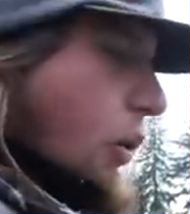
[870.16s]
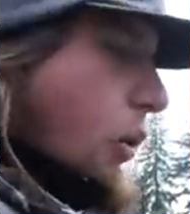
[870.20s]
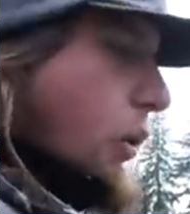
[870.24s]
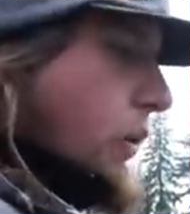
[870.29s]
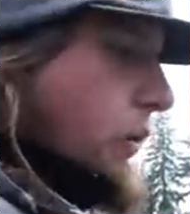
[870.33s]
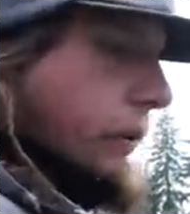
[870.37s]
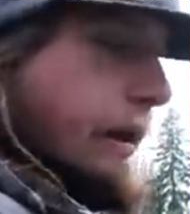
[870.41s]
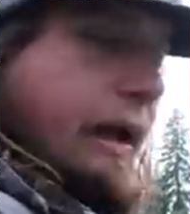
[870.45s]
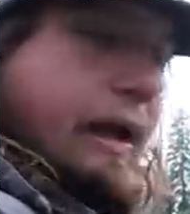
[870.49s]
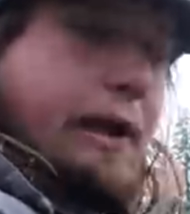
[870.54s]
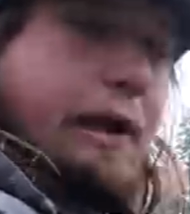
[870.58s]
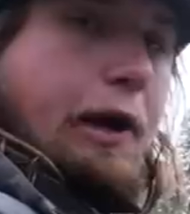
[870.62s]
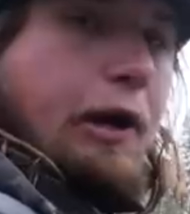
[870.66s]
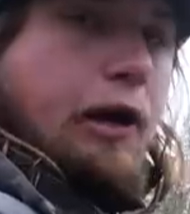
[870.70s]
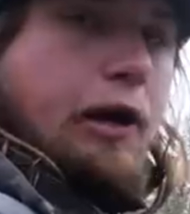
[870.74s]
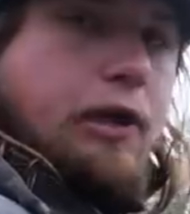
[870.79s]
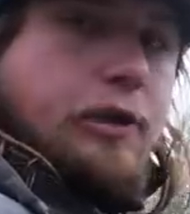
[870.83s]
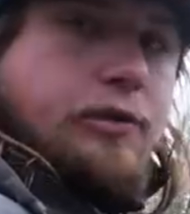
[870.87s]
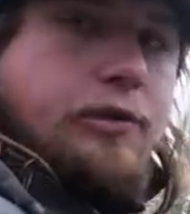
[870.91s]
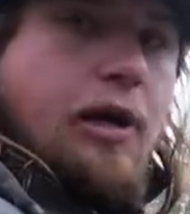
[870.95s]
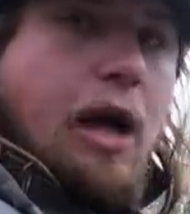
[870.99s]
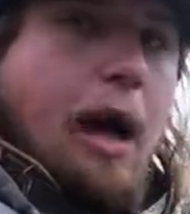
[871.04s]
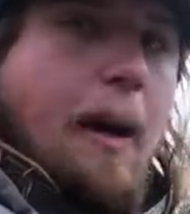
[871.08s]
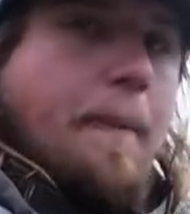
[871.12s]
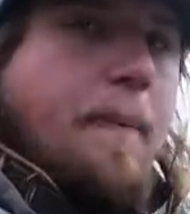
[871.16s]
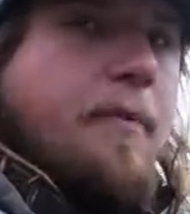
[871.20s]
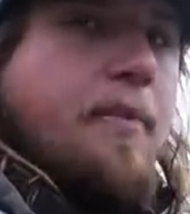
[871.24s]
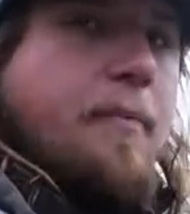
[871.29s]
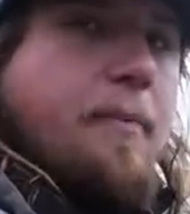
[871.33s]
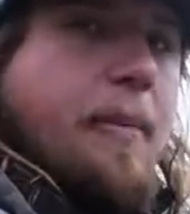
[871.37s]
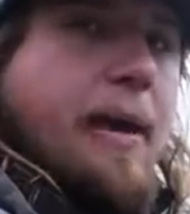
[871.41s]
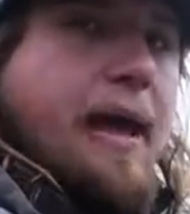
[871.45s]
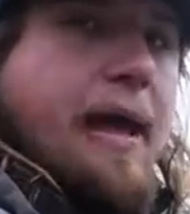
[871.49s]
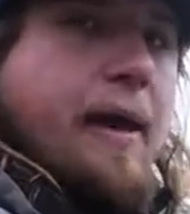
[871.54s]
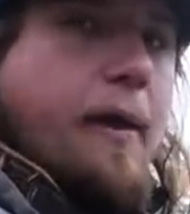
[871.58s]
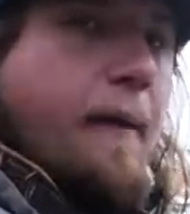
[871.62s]
or right here on top of the
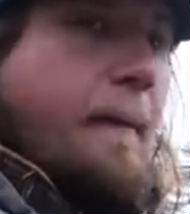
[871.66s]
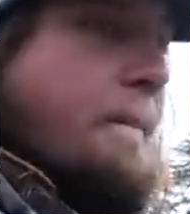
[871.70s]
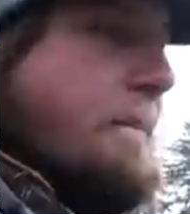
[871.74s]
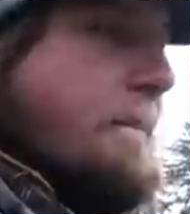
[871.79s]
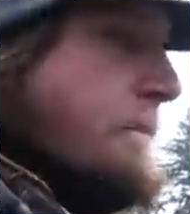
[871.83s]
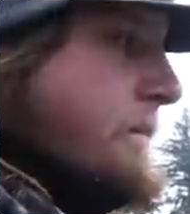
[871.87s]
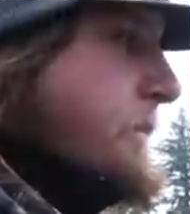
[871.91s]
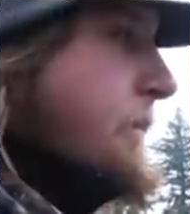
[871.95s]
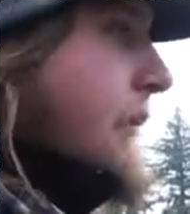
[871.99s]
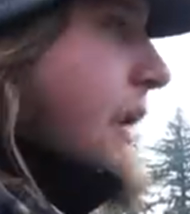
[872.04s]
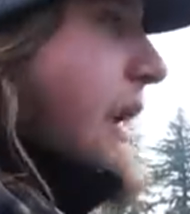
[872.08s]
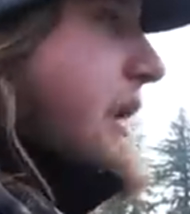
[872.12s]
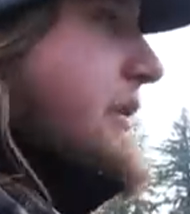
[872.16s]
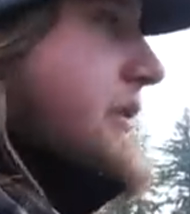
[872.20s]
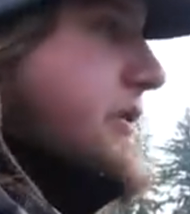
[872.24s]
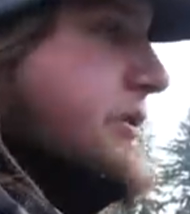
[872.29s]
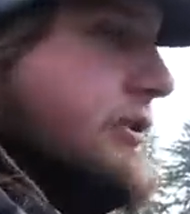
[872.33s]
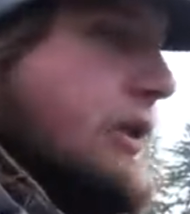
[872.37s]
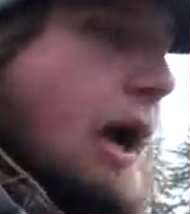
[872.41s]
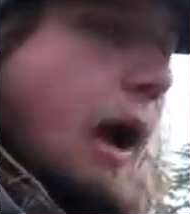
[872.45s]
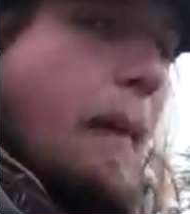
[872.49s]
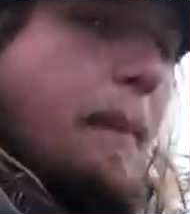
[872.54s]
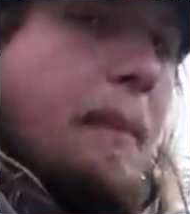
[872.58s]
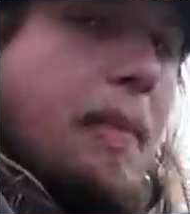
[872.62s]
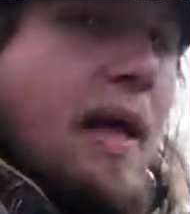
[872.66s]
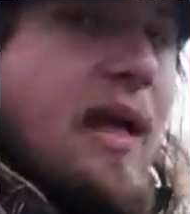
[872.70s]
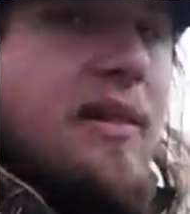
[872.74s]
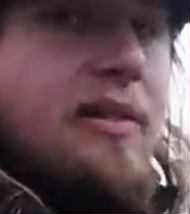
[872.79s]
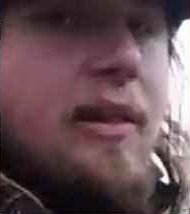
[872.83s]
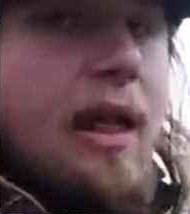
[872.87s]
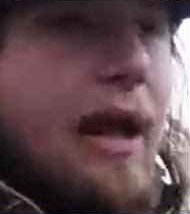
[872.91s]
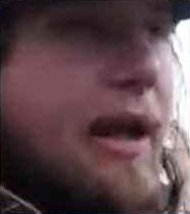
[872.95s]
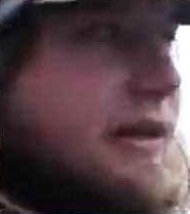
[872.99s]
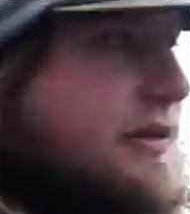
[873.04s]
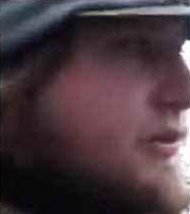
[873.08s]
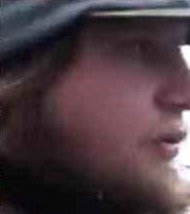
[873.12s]
bail and stop that
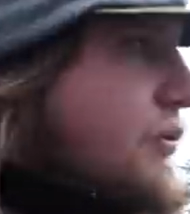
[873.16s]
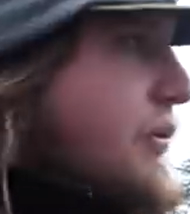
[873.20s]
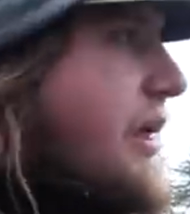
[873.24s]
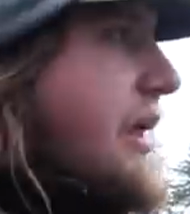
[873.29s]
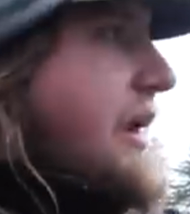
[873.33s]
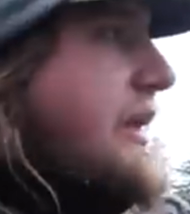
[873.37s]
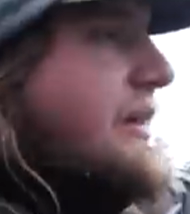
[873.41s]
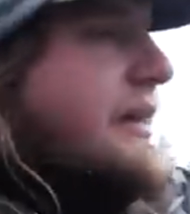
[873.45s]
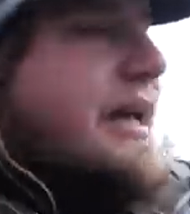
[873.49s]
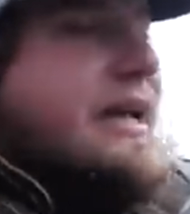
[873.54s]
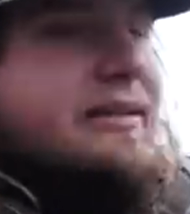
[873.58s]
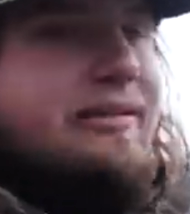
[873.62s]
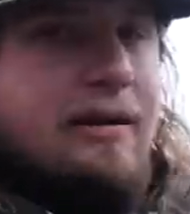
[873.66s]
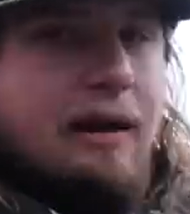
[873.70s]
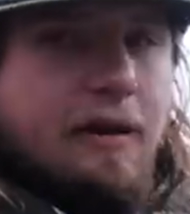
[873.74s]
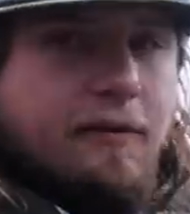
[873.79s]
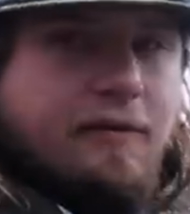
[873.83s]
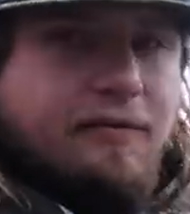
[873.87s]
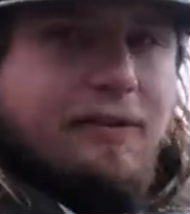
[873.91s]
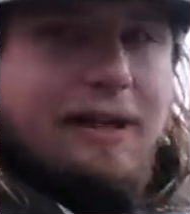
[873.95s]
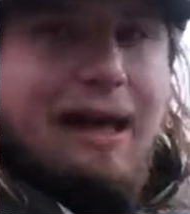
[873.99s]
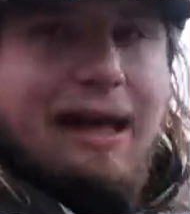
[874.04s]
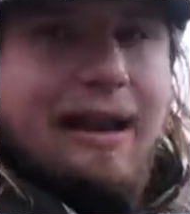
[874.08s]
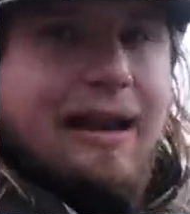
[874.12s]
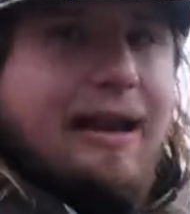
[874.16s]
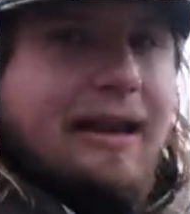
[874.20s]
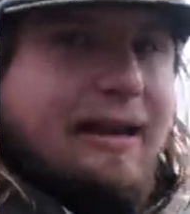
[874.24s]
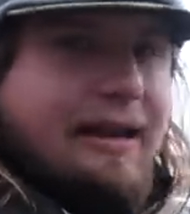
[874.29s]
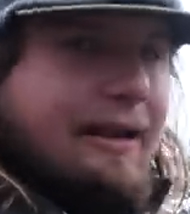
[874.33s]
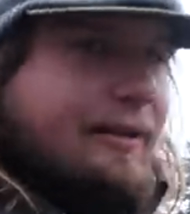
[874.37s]
line so that it lays out flat and